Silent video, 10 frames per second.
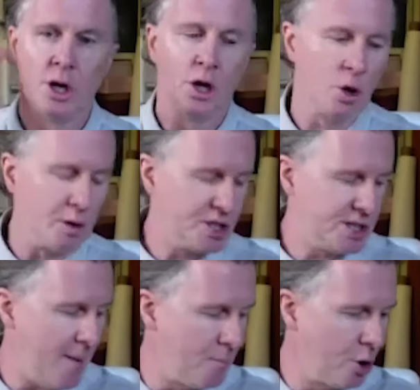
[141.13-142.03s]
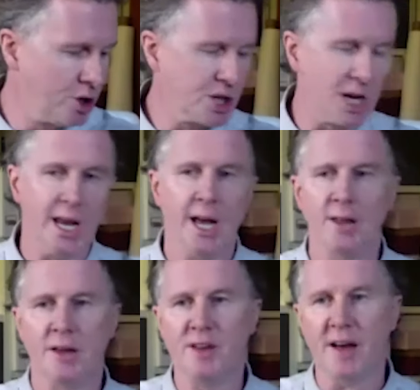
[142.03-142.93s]
you know, he's 10 points clear.
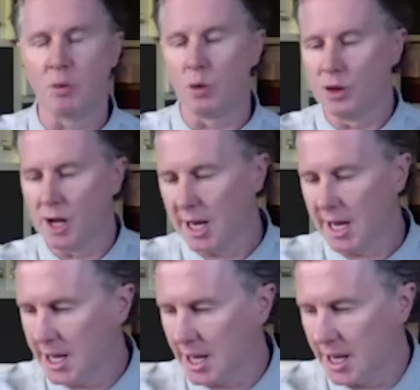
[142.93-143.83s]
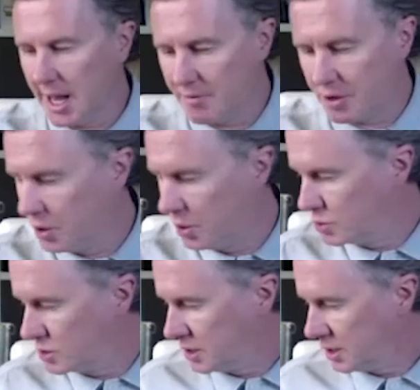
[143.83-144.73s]
They've never won the league at
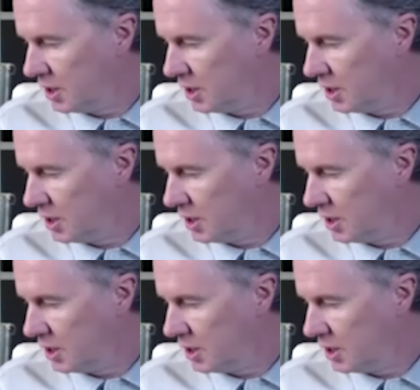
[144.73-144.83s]
Leverkusen.